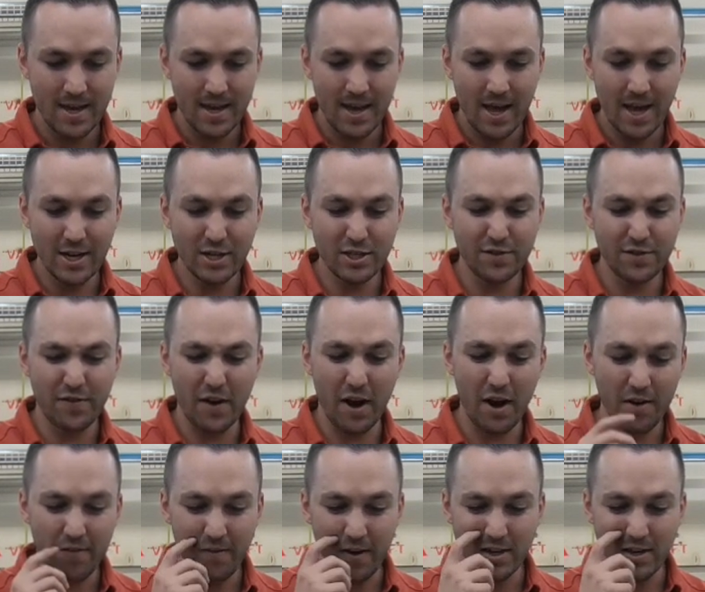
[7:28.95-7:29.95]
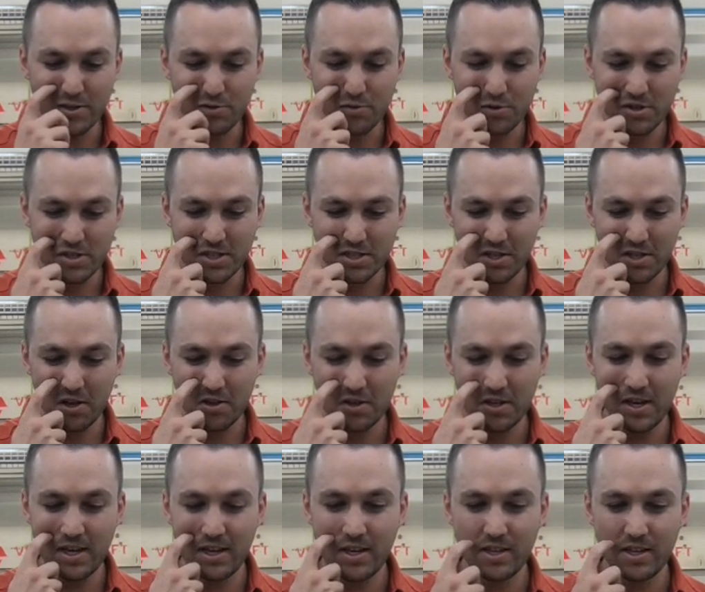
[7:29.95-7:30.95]
just verify, just real
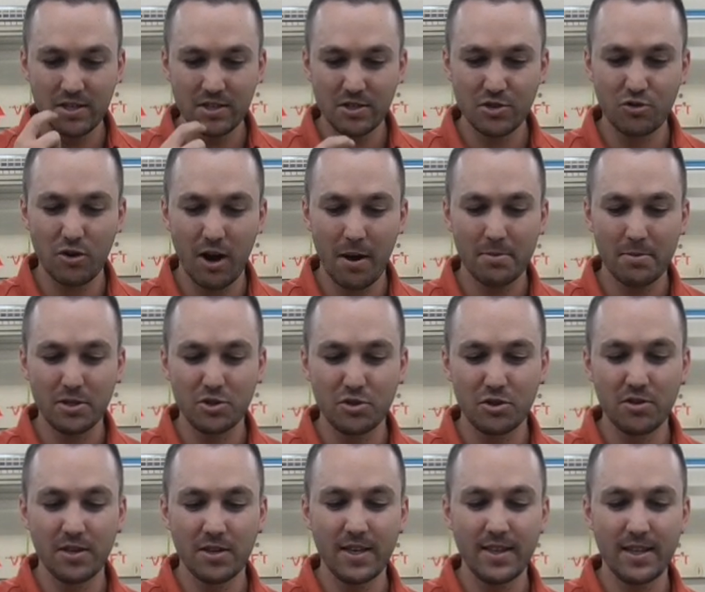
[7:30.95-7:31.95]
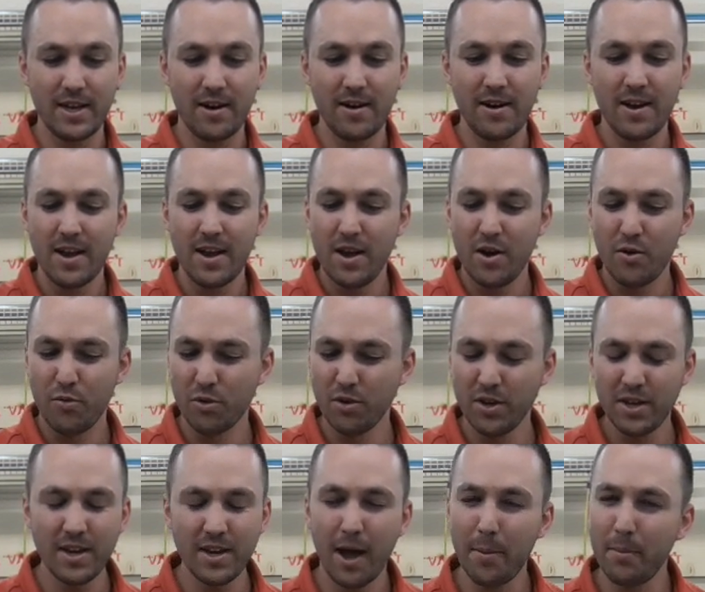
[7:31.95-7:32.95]
slowly drop the drill in there. Really
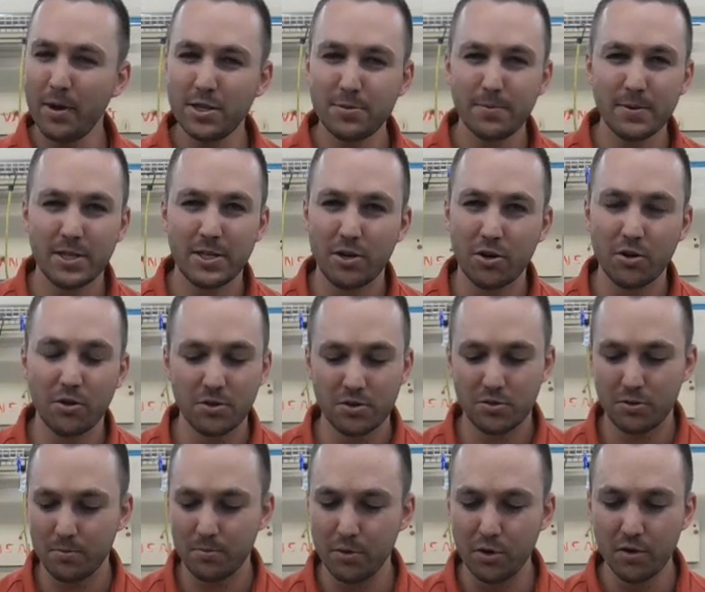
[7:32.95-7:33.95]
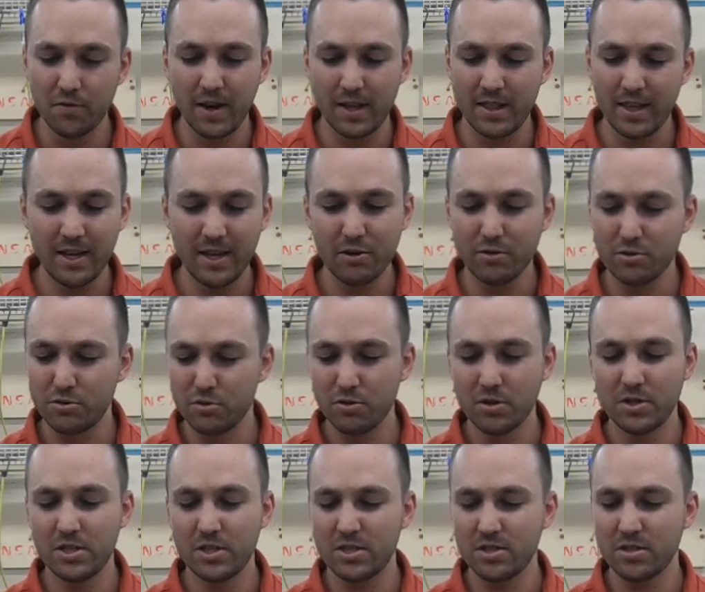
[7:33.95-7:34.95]
not much material was removed. I think it was really
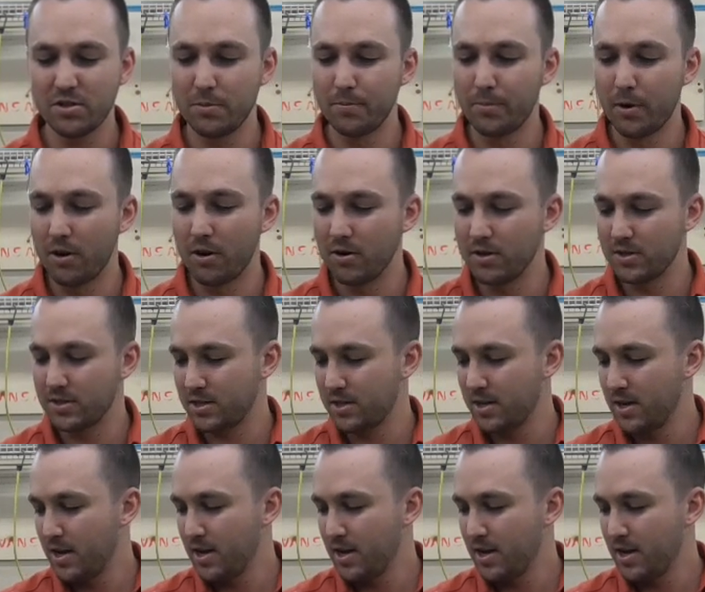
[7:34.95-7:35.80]
just little burrs.